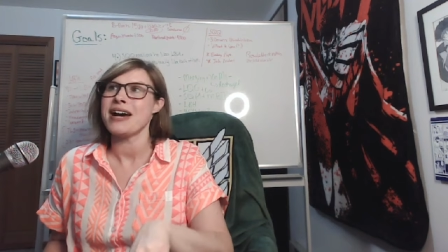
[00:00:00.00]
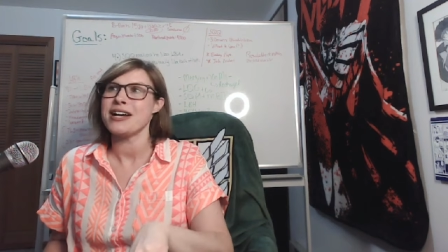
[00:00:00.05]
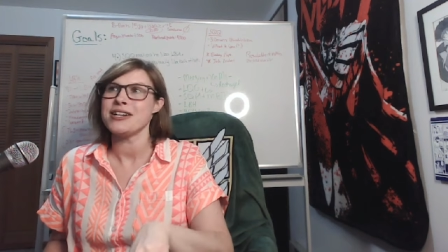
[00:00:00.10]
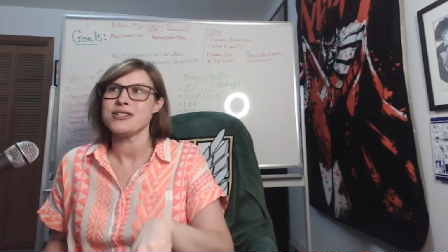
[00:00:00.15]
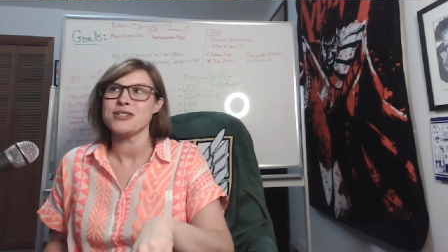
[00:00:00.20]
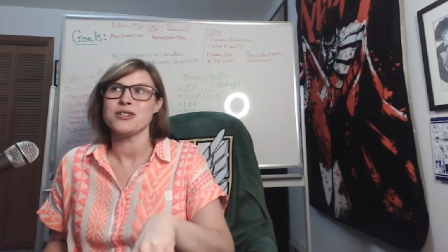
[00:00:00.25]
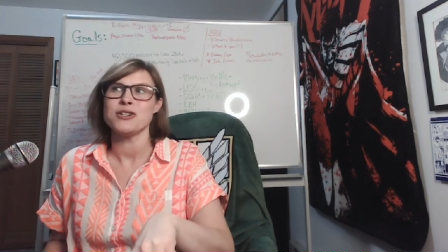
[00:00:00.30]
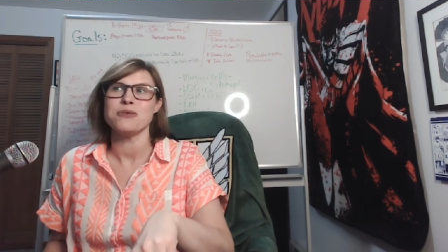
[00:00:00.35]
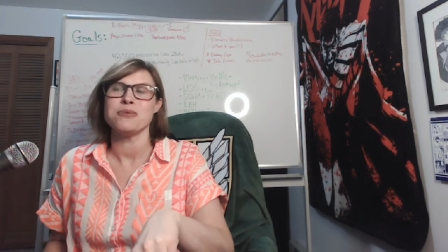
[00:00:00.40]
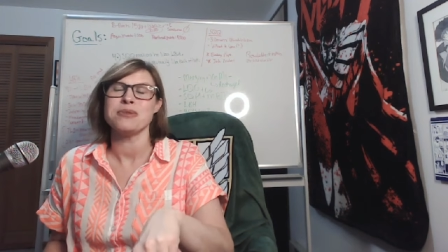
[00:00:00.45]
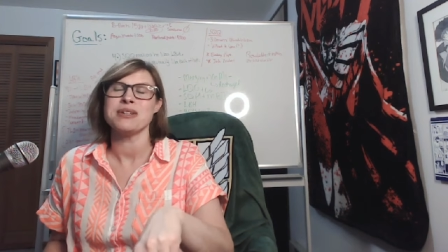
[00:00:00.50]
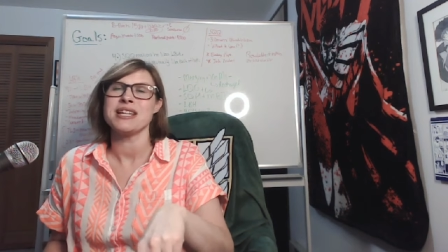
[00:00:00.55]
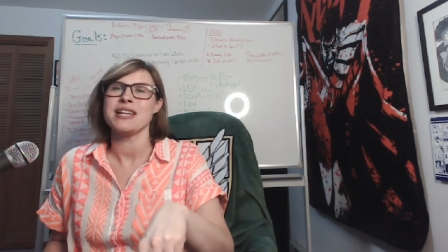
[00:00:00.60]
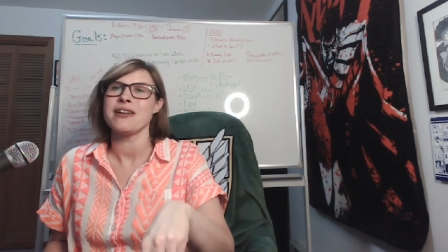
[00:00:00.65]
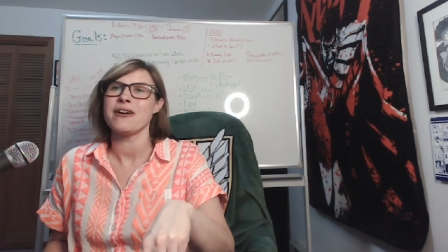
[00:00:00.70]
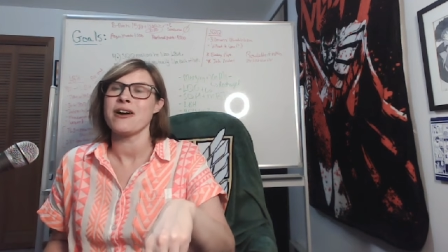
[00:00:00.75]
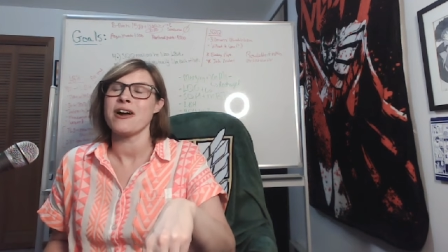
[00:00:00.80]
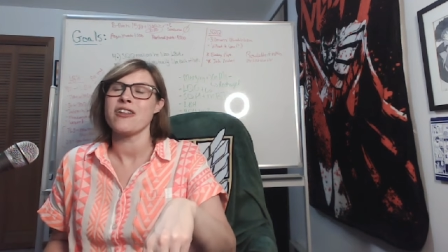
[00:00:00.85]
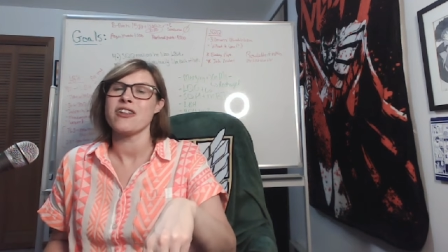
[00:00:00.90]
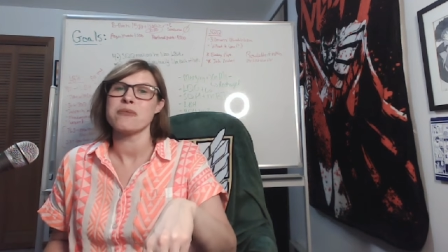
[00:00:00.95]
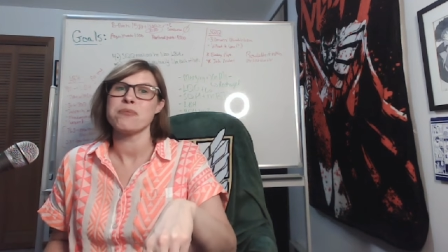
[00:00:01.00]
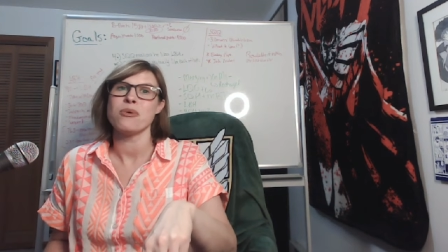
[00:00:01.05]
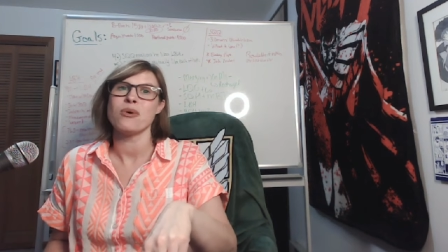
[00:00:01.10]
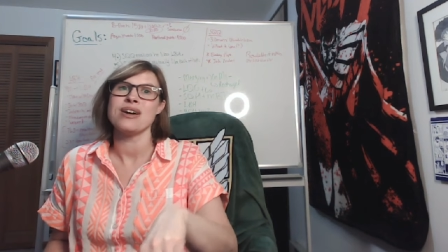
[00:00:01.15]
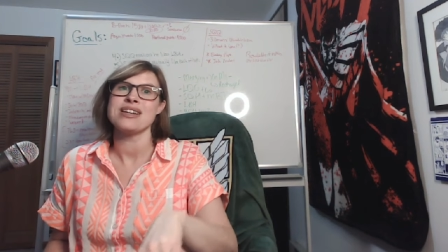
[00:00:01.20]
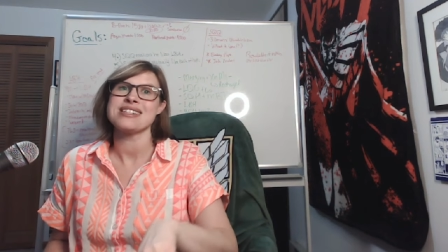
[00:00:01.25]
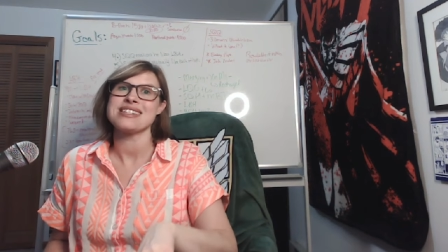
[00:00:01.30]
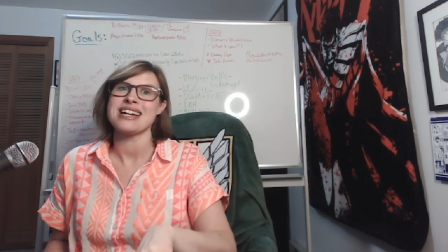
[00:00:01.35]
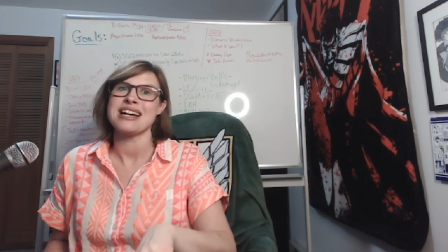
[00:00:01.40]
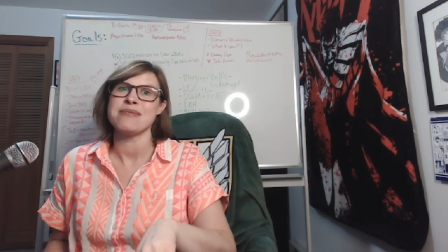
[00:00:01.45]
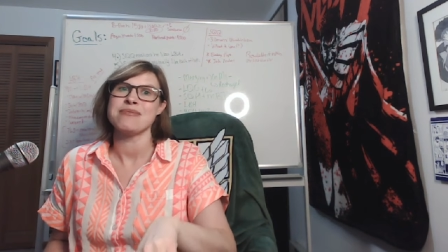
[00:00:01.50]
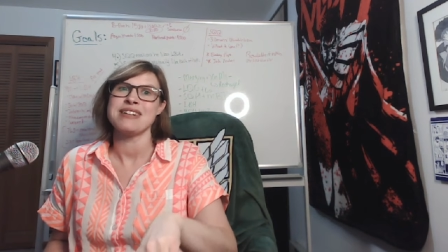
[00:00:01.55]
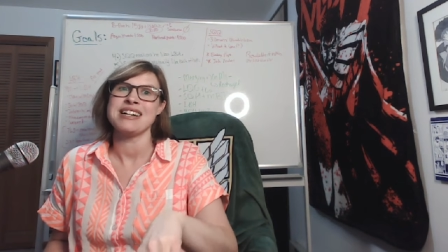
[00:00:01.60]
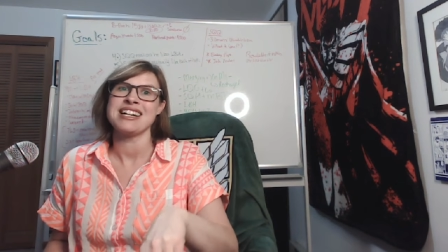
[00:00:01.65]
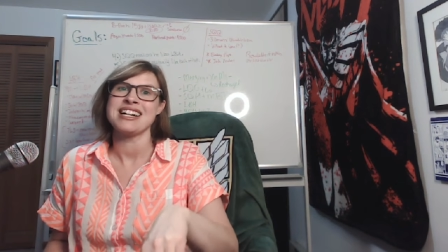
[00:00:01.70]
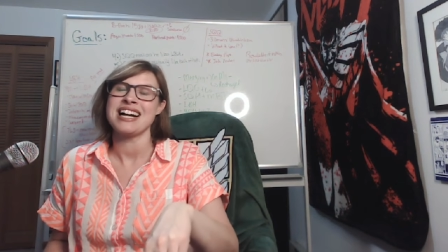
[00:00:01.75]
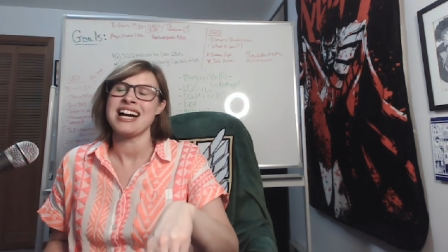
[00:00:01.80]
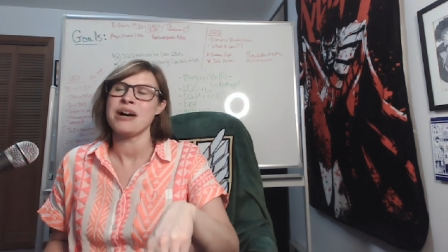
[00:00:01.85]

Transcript: I do. But then there are other points I'm like,